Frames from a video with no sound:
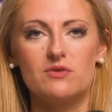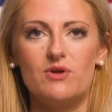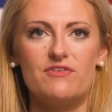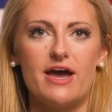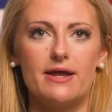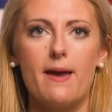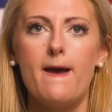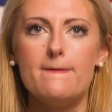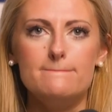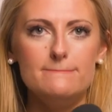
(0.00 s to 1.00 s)
We've had
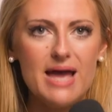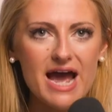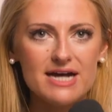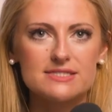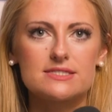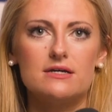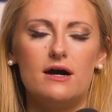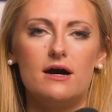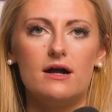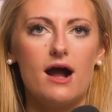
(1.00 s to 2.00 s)
mass
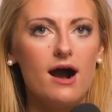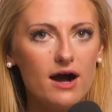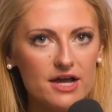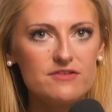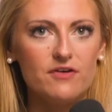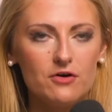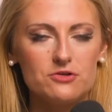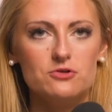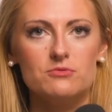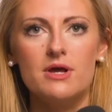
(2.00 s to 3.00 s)
high
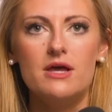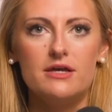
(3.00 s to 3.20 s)
volume